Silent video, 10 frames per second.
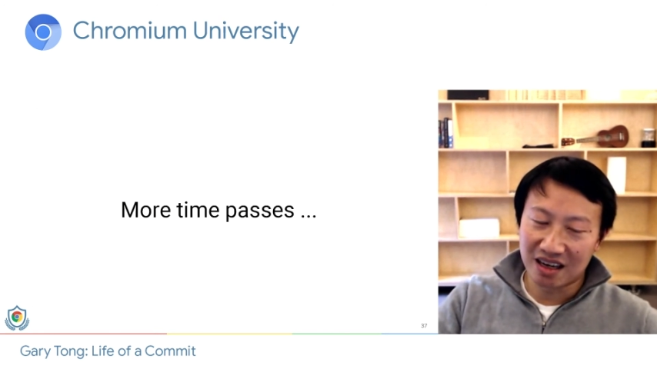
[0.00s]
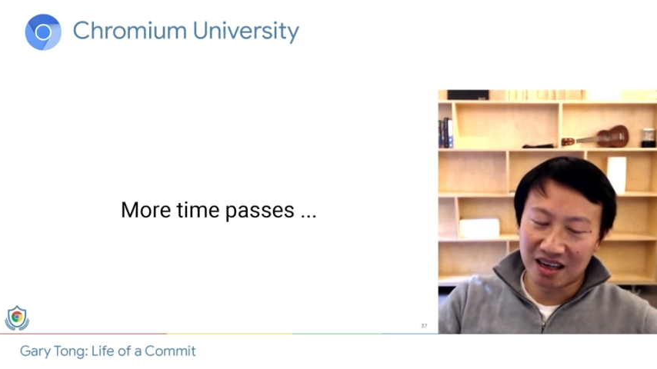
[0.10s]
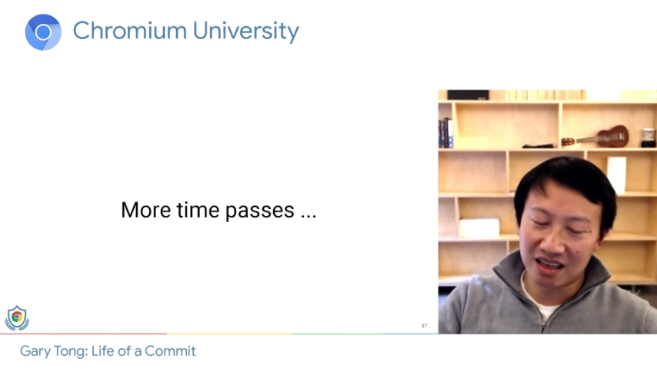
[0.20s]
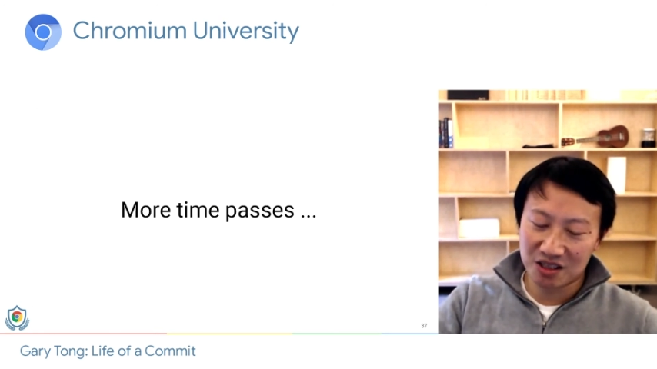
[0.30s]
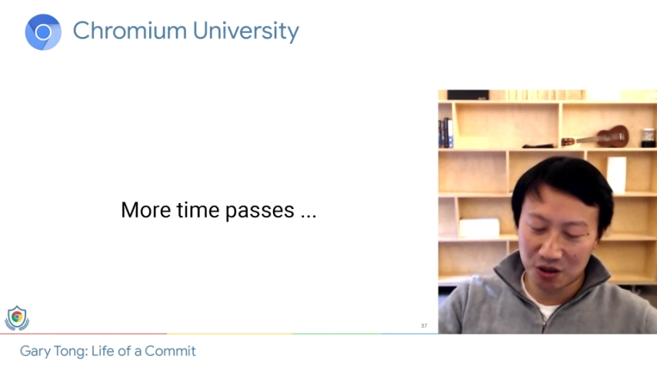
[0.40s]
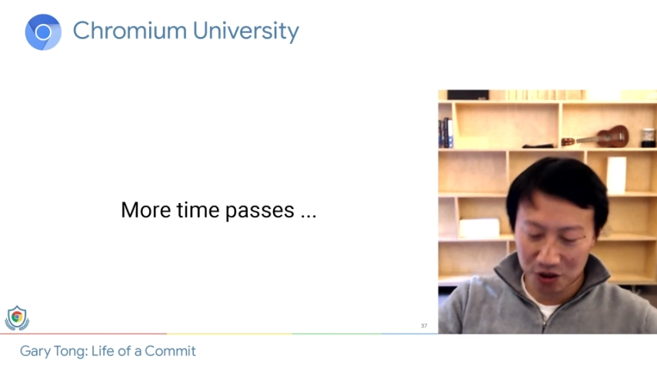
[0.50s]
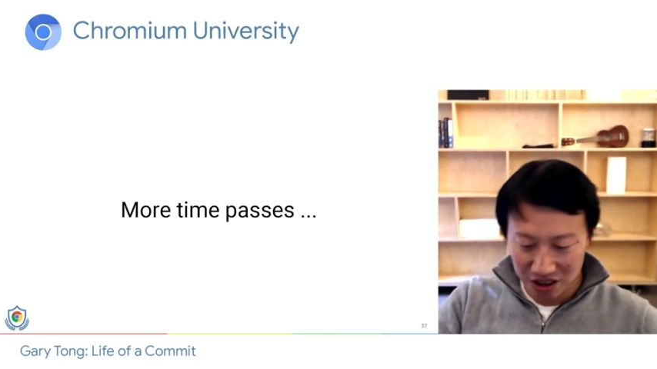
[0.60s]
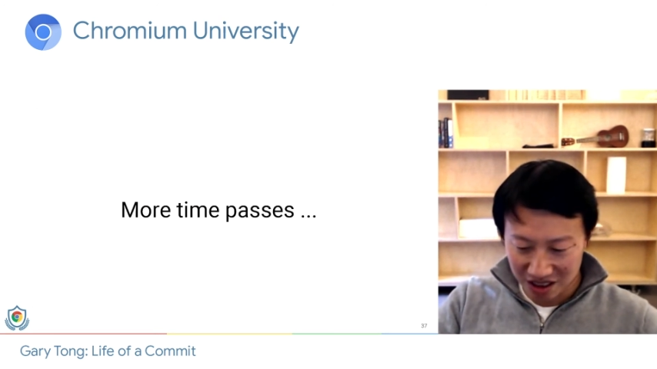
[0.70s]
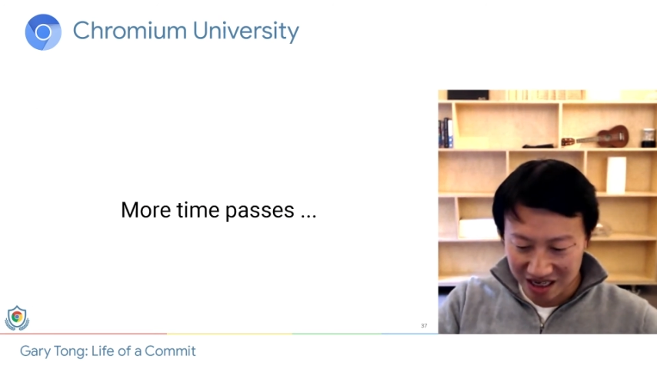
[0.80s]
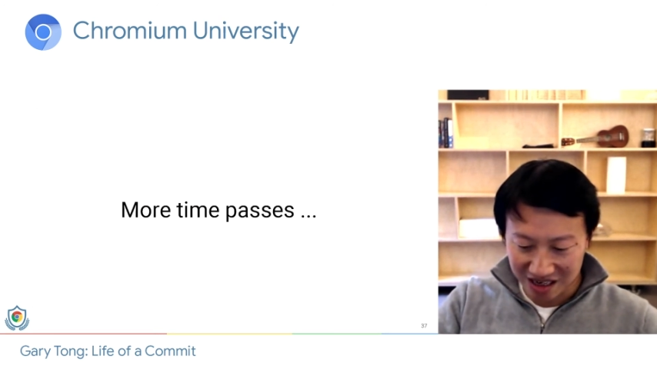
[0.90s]
This will
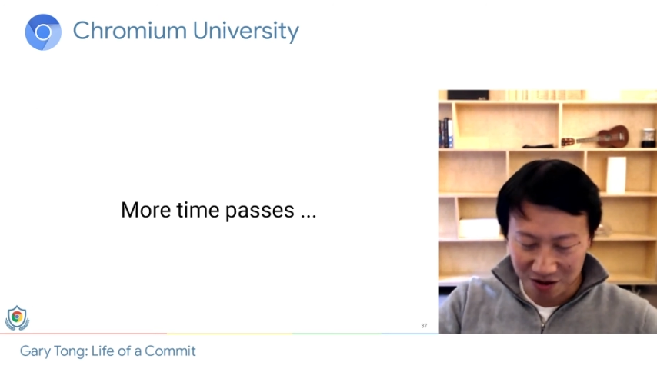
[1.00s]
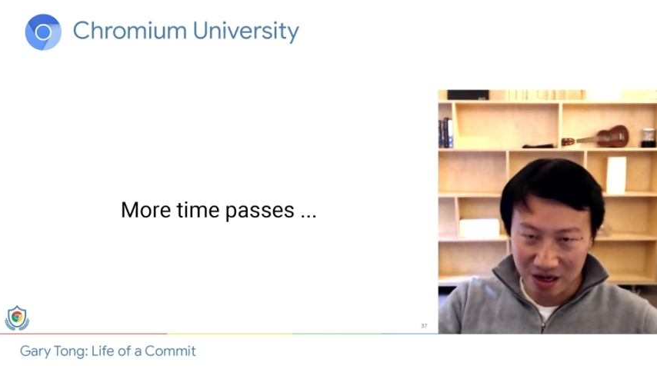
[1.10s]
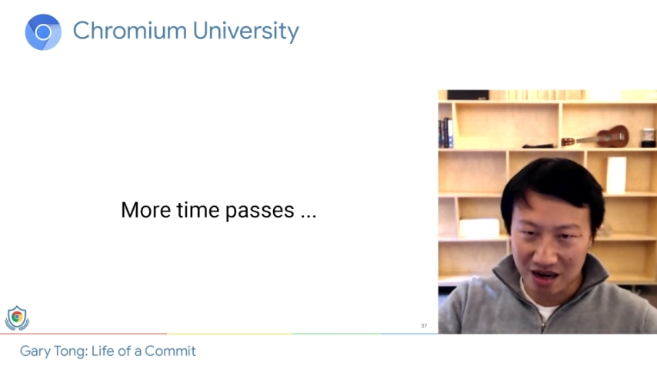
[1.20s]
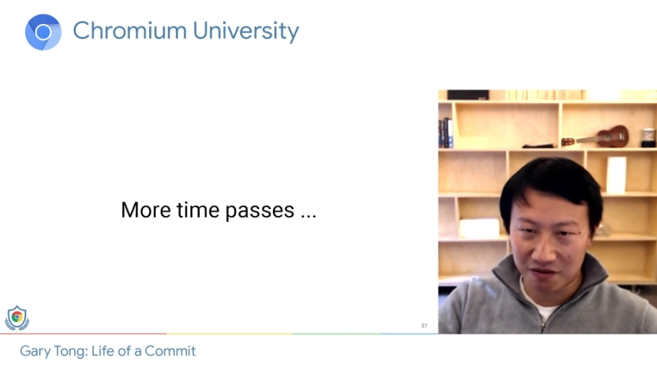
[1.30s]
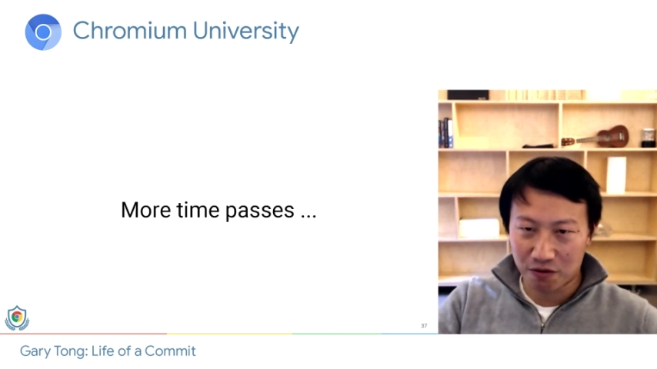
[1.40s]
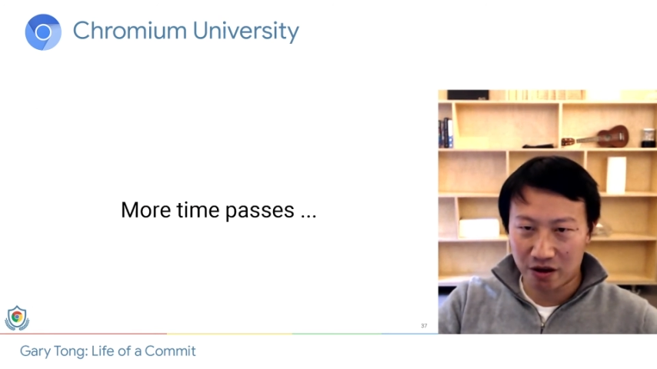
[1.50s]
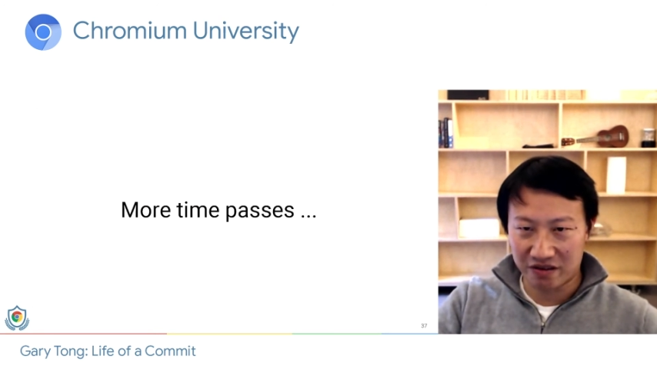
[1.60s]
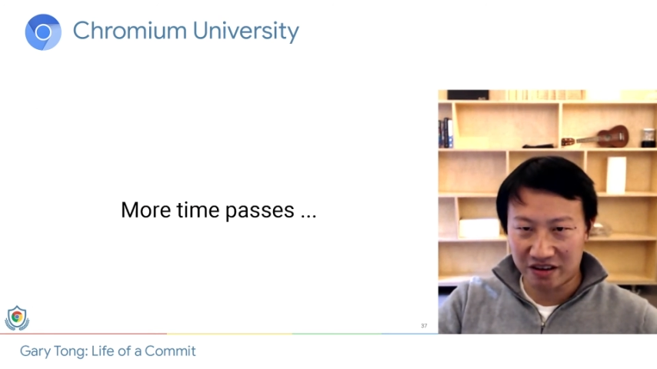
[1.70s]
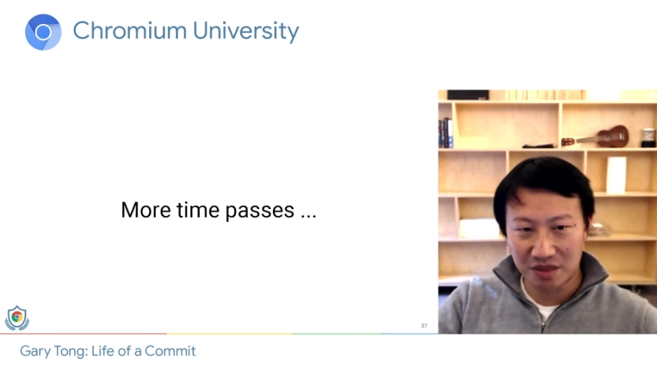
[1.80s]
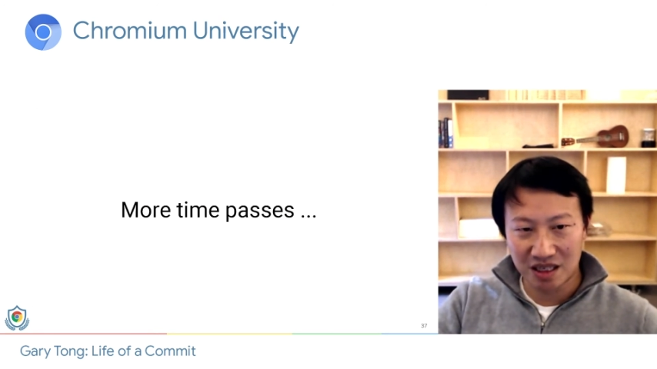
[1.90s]
usually take around
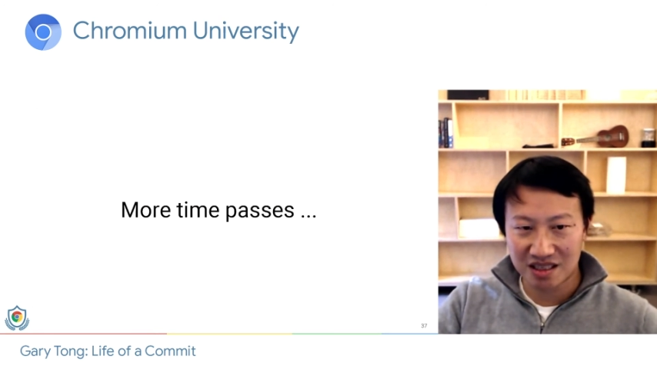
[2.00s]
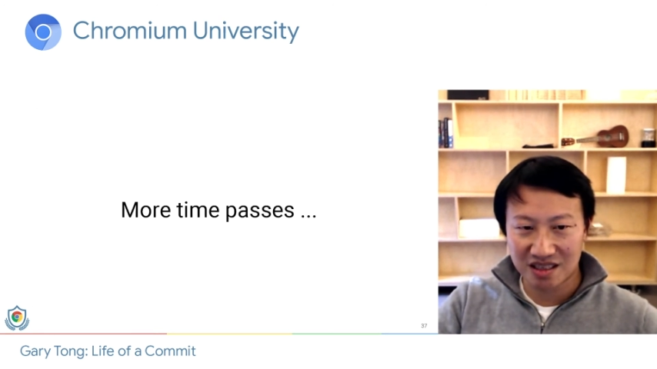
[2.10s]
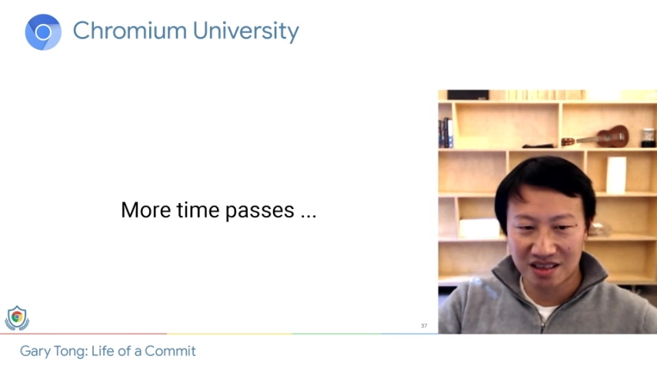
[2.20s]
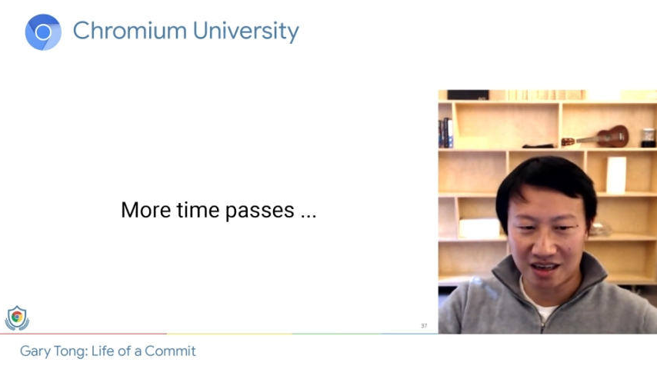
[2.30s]
45 minutes.